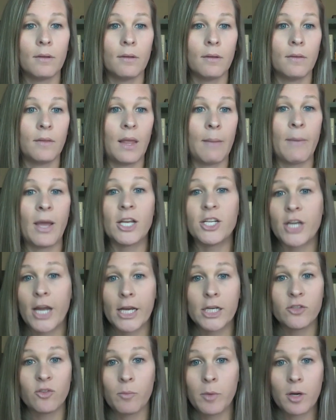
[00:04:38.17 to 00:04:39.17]
they may
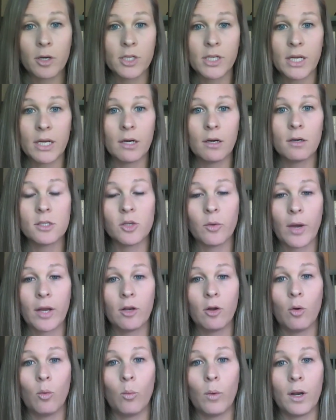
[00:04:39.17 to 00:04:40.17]
change from year to year, so I
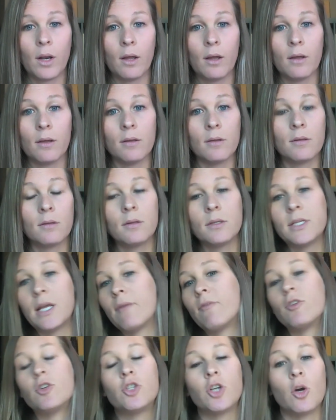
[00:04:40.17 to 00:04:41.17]
don't want to
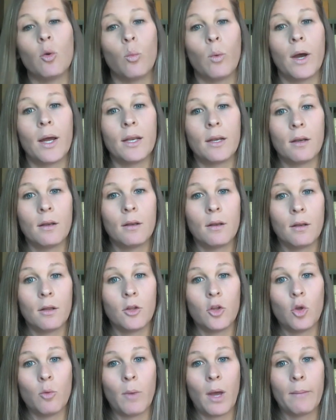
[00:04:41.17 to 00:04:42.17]
say for sure what
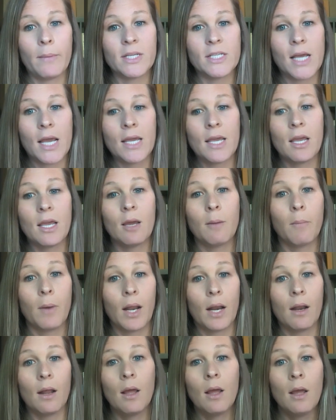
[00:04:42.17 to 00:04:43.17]
you might be taking,
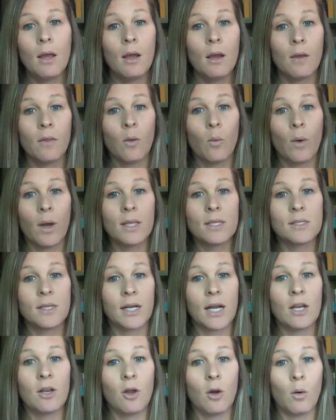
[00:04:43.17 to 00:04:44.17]
but the ones
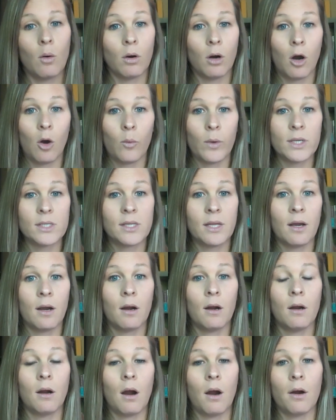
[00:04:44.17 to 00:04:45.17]
that I know are always
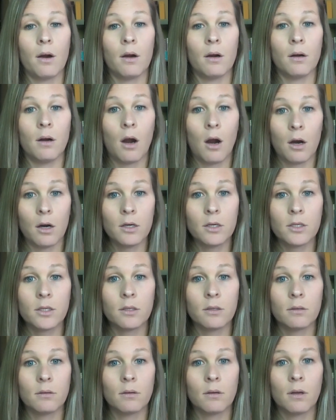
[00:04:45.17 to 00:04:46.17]
there are
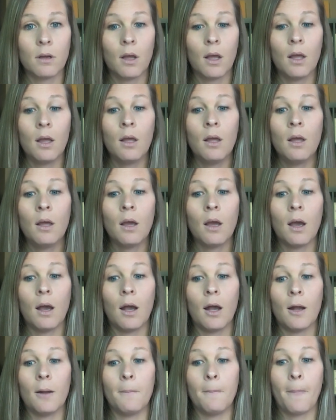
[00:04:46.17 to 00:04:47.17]
art,
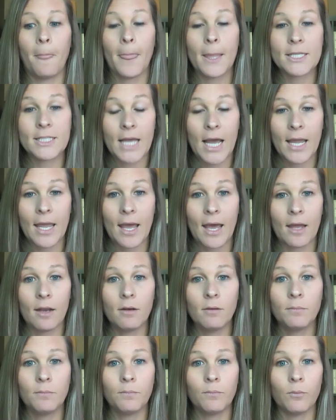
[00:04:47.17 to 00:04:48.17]
tech
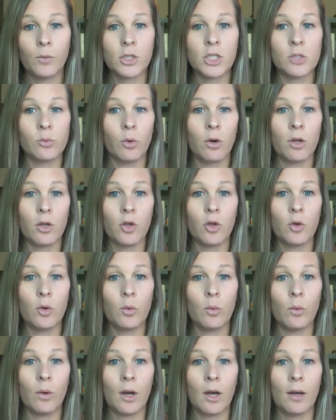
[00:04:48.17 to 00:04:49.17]
ed, which is where
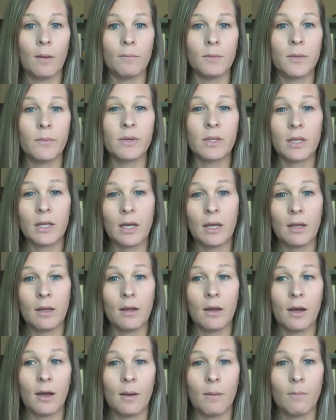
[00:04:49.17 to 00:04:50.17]
you
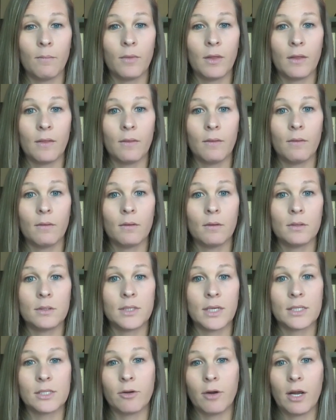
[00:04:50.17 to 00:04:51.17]
typically, I think
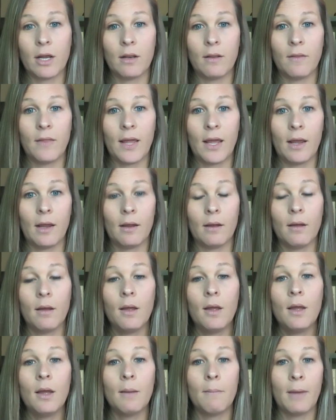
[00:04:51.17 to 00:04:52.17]
6th grade, they
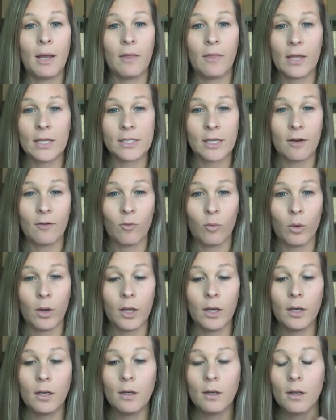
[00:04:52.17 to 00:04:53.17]
make things out of
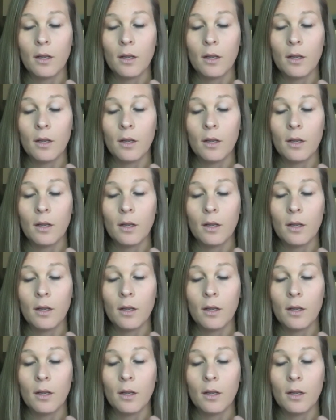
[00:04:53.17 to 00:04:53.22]
wood,